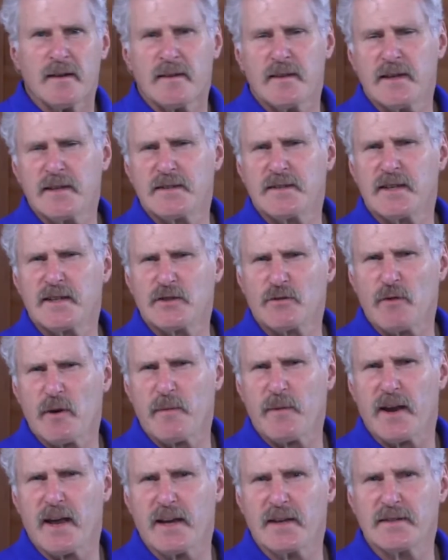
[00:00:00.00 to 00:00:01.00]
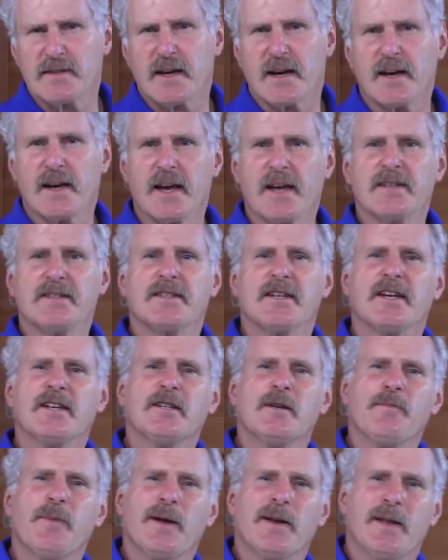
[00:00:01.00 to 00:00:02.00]
This discriminates against
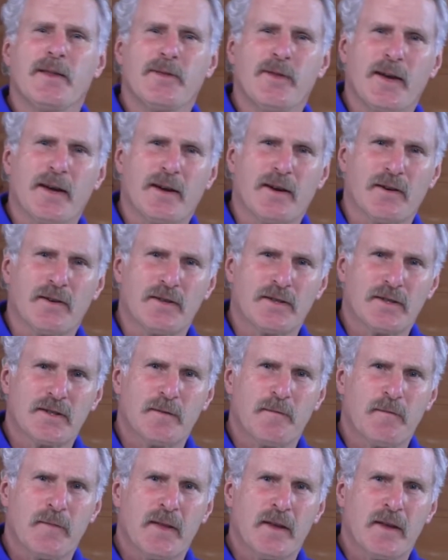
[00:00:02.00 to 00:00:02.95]
independent thinkers.